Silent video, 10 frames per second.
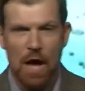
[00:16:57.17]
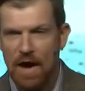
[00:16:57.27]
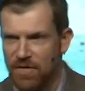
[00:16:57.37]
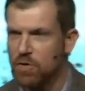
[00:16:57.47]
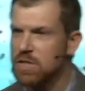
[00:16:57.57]

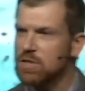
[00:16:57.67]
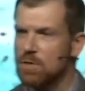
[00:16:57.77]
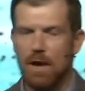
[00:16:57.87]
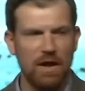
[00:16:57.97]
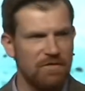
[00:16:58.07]
If those things are
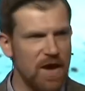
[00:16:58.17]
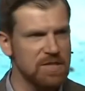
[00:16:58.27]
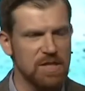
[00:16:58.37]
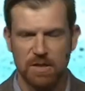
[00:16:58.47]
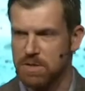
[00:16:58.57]

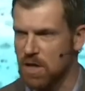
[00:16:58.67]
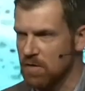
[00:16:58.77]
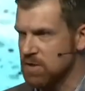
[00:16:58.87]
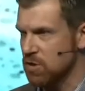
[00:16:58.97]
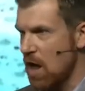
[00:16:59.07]
manifesting
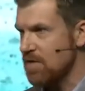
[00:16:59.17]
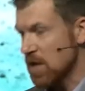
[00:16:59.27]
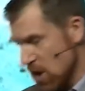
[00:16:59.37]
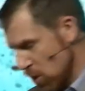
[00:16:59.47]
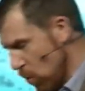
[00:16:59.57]
themselves in your lives,
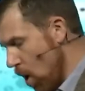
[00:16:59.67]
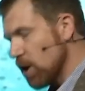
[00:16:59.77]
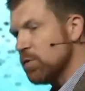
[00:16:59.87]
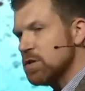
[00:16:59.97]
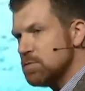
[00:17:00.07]
you're
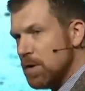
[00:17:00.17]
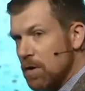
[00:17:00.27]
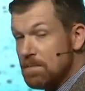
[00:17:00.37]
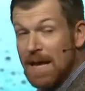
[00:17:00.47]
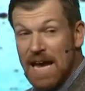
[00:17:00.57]
walking with the Spirit.